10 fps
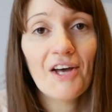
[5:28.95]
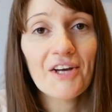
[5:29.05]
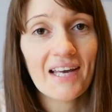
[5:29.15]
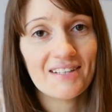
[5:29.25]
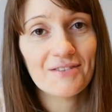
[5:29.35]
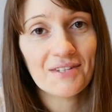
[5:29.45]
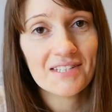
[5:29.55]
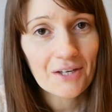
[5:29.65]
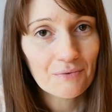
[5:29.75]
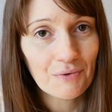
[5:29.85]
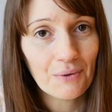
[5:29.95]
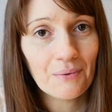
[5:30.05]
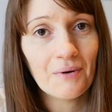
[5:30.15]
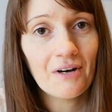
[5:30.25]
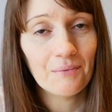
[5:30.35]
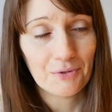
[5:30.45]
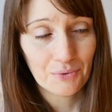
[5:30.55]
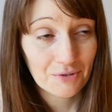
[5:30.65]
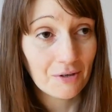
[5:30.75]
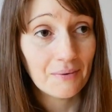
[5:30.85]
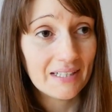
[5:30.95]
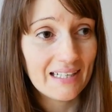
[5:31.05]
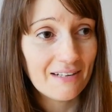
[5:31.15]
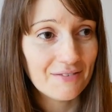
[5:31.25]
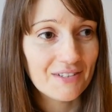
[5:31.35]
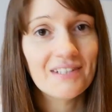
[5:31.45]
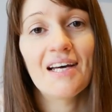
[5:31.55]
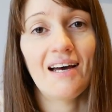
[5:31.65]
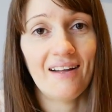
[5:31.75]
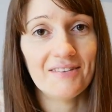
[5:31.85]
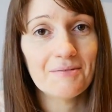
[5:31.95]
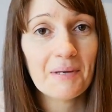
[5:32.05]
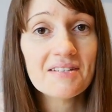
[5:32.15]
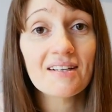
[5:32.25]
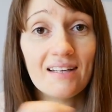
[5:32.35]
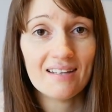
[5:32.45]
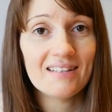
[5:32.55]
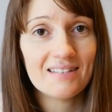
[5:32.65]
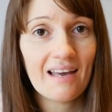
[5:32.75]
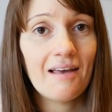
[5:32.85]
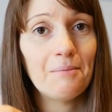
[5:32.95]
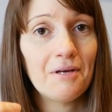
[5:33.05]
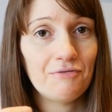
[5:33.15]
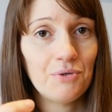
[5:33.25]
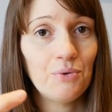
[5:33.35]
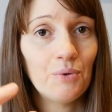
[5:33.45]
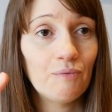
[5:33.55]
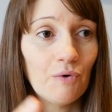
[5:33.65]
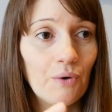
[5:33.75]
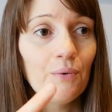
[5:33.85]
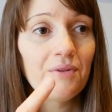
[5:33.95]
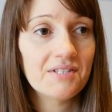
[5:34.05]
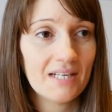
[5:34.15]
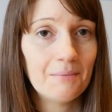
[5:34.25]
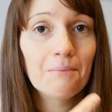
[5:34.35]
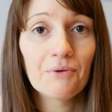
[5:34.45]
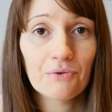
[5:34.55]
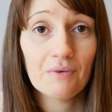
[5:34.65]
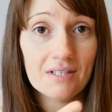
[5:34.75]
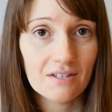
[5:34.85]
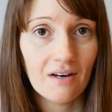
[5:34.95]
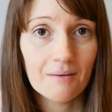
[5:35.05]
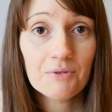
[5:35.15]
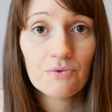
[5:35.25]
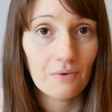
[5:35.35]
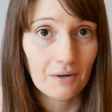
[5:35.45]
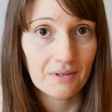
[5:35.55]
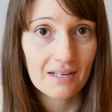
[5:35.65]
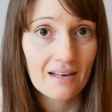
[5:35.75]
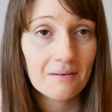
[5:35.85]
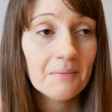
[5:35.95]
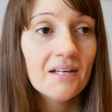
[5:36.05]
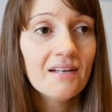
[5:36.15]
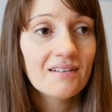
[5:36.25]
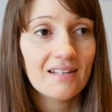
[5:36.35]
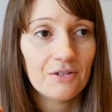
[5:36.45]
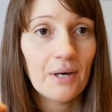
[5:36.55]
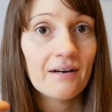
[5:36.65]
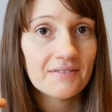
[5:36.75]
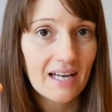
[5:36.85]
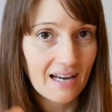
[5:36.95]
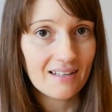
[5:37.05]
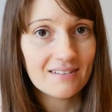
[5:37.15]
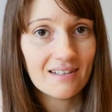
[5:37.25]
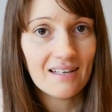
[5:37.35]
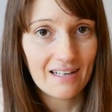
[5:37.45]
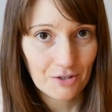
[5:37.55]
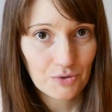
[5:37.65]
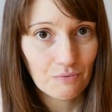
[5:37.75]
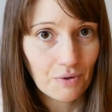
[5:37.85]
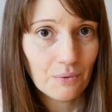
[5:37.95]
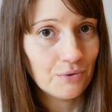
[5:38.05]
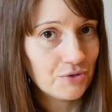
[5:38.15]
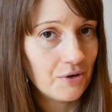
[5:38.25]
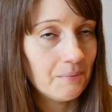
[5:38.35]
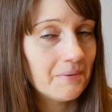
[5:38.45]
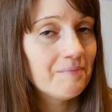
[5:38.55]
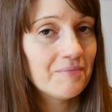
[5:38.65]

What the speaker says: Okay, so the second roll was also an 11, and basically in this game, if you roll the same number three times throughout the game, then you have to add an extra roll on top.